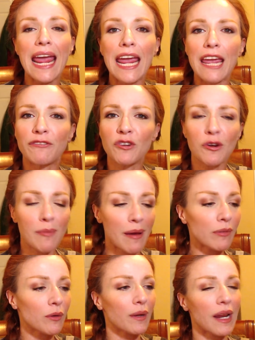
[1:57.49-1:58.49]
If you
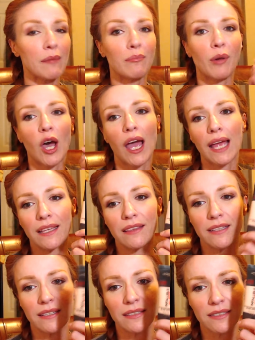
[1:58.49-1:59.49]
remember when I bought
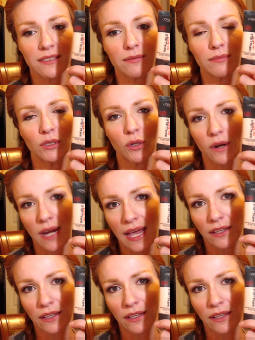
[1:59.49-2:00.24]
this L'Oreal,